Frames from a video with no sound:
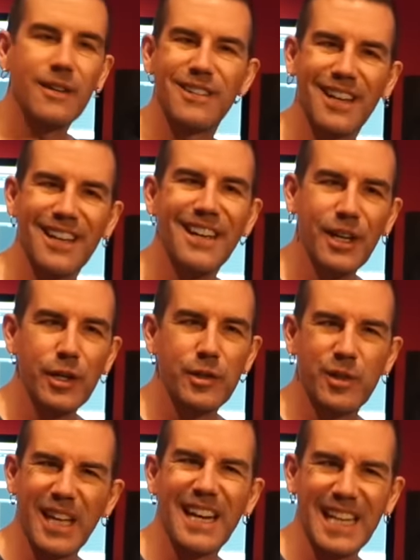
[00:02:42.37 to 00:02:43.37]
Okay,
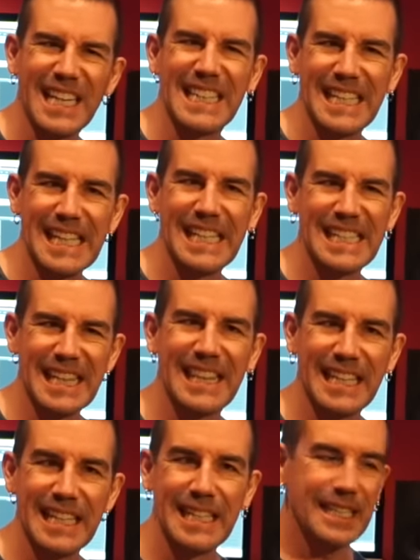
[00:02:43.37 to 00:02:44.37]
it's kind of clean and
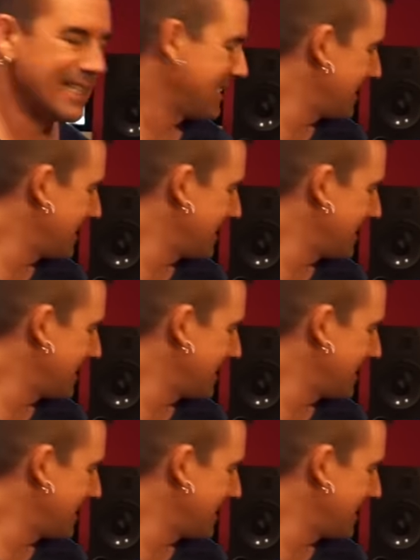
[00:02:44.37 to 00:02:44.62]
thin.